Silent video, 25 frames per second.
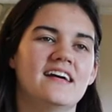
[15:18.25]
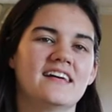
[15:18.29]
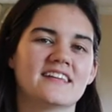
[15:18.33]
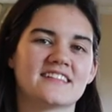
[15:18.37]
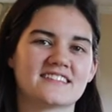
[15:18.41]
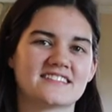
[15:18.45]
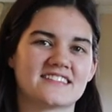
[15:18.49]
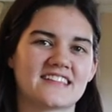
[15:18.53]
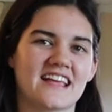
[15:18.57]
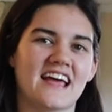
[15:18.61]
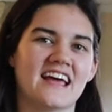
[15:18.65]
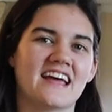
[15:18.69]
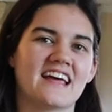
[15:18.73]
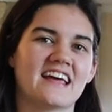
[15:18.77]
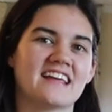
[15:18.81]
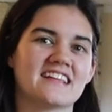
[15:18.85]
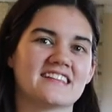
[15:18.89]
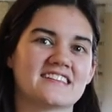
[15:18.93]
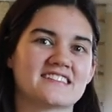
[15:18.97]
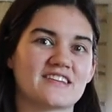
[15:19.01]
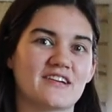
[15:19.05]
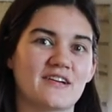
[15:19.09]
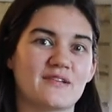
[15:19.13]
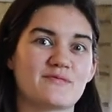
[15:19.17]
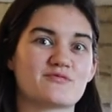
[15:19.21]
and so,
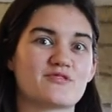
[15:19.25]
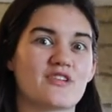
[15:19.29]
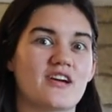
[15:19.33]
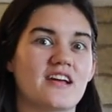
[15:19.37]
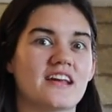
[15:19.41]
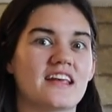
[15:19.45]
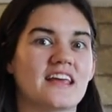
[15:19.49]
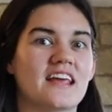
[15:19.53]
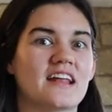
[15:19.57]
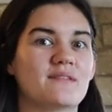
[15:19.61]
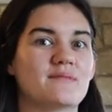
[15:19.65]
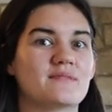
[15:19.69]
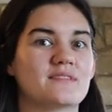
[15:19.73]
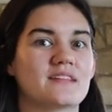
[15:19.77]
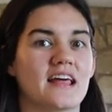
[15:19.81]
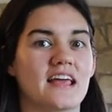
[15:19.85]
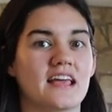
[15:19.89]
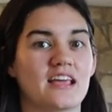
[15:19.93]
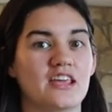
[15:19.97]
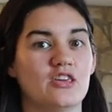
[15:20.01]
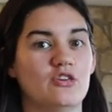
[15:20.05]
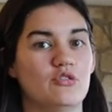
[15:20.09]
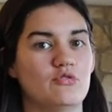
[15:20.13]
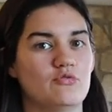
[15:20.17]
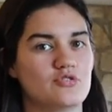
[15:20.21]
and so I'm trying to get him
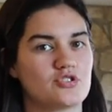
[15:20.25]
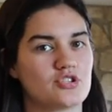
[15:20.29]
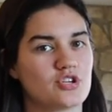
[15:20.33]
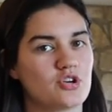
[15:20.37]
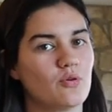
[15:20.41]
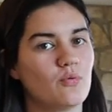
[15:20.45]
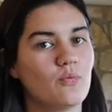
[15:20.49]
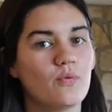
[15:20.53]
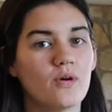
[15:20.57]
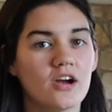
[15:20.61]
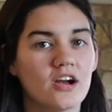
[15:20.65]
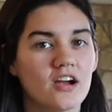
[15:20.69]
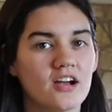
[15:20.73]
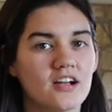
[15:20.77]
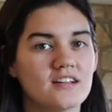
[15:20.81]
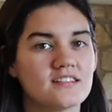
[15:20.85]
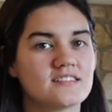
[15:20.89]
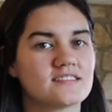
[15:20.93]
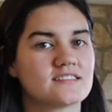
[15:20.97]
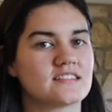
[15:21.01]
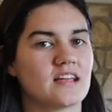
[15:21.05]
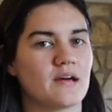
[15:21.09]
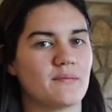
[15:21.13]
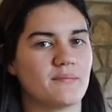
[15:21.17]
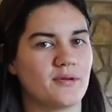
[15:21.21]
like, use your
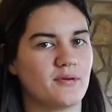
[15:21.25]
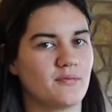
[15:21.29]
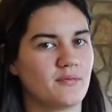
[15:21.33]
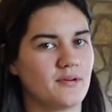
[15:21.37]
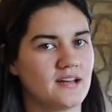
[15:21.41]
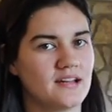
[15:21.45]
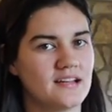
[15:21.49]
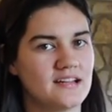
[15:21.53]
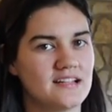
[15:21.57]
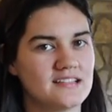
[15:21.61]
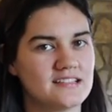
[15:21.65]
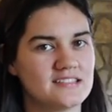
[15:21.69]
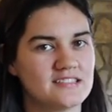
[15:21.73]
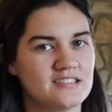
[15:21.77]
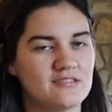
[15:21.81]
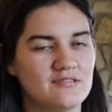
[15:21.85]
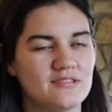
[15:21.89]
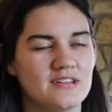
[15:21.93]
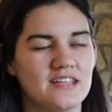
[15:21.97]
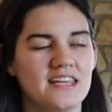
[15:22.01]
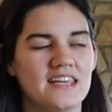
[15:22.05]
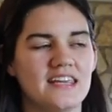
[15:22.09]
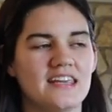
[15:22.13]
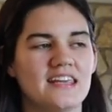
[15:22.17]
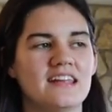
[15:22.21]
words, tell me what it is you
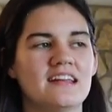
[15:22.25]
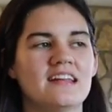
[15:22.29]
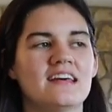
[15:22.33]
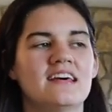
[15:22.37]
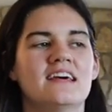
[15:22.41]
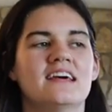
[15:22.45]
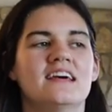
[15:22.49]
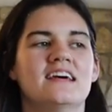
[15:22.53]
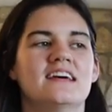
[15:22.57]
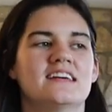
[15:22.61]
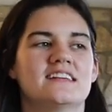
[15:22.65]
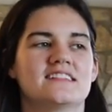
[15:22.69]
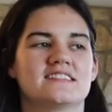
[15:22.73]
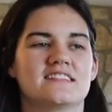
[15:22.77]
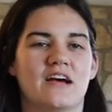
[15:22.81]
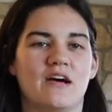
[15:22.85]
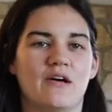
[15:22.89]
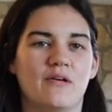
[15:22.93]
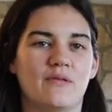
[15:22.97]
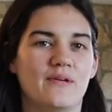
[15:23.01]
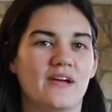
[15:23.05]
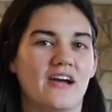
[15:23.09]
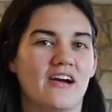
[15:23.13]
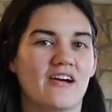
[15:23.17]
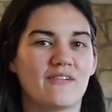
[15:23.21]
need.
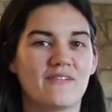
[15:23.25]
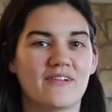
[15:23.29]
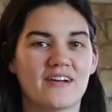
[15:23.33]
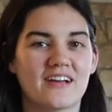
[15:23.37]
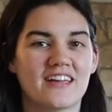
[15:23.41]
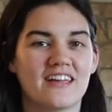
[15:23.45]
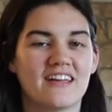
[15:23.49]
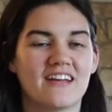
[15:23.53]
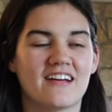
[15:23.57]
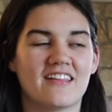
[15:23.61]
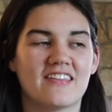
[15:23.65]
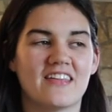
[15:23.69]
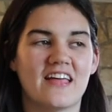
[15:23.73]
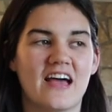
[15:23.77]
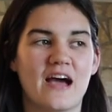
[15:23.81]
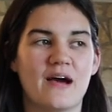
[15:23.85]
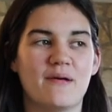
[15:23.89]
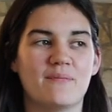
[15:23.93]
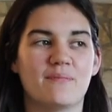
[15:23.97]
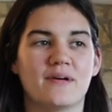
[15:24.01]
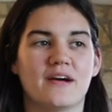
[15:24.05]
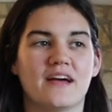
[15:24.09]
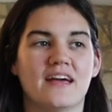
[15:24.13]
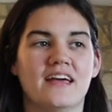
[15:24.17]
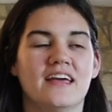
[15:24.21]
So we are working on
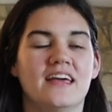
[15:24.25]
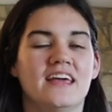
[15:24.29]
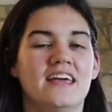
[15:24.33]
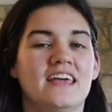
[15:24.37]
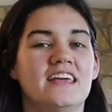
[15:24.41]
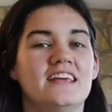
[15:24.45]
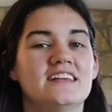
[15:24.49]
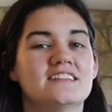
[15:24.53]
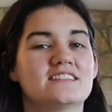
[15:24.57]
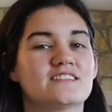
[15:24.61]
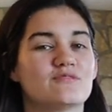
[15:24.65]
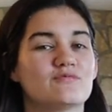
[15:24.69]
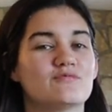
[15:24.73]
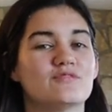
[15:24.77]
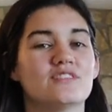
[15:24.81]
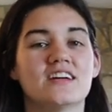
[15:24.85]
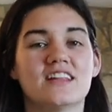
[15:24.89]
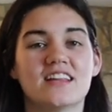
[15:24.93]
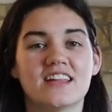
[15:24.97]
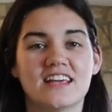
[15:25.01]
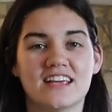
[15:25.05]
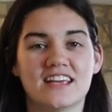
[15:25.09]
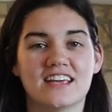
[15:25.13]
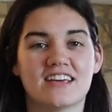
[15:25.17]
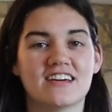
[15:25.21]
that, but he's a
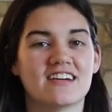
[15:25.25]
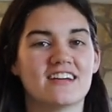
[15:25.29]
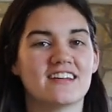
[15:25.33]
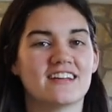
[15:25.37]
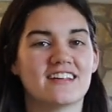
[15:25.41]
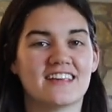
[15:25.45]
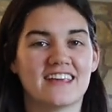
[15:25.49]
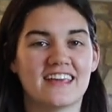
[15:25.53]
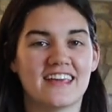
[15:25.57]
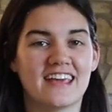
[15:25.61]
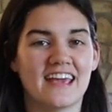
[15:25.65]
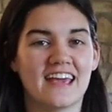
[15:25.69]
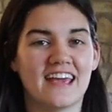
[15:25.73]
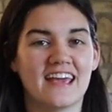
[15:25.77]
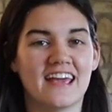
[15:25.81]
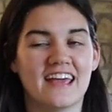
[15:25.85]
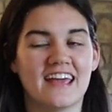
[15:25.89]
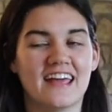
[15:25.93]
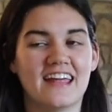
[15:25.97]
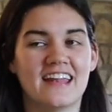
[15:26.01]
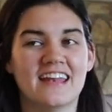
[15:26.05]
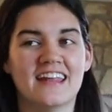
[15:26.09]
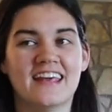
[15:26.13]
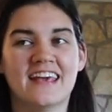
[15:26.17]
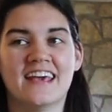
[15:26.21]
really good
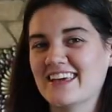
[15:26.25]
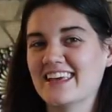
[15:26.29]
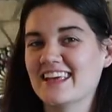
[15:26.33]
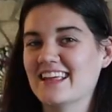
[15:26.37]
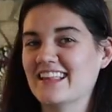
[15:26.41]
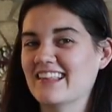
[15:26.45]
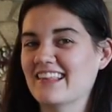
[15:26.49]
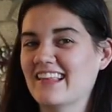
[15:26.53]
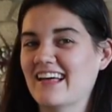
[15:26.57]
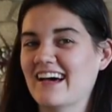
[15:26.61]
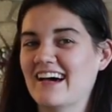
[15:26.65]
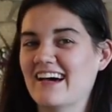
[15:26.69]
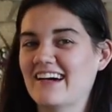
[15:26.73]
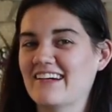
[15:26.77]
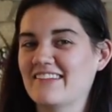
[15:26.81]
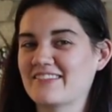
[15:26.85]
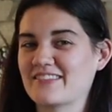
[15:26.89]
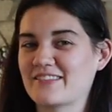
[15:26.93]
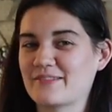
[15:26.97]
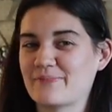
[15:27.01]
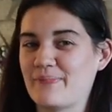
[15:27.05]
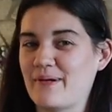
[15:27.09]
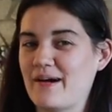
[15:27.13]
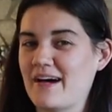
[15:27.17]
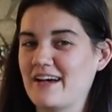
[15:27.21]
kid. He
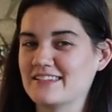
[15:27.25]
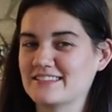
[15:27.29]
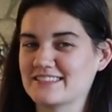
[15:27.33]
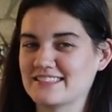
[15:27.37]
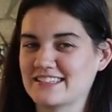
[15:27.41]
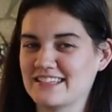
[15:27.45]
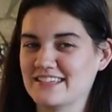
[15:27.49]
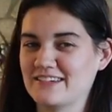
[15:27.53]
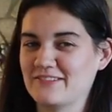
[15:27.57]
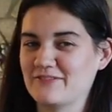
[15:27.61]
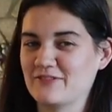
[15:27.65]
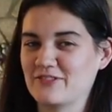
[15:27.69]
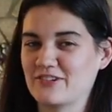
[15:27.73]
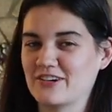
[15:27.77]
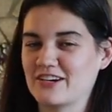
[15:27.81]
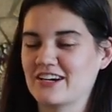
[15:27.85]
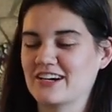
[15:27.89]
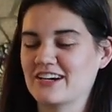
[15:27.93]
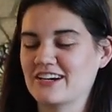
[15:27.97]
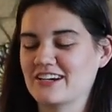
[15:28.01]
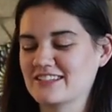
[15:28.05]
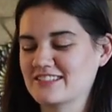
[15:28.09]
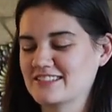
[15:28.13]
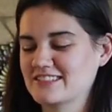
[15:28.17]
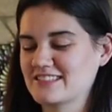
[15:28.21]
loves positive
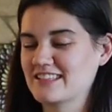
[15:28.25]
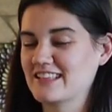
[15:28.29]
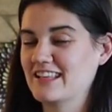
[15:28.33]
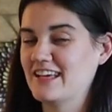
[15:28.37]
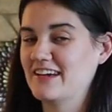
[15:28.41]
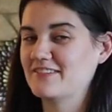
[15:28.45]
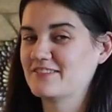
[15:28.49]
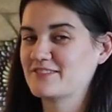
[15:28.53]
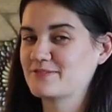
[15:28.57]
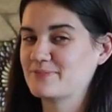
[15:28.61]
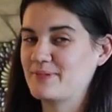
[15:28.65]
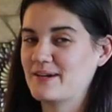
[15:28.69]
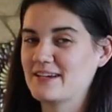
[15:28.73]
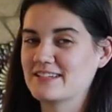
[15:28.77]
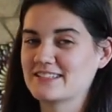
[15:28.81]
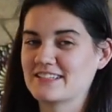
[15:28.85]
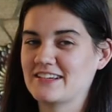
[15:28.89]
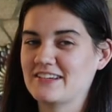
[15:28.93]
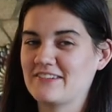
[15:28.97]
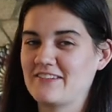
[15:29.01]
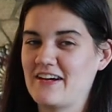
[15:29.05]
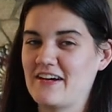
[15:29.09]
words, loves positive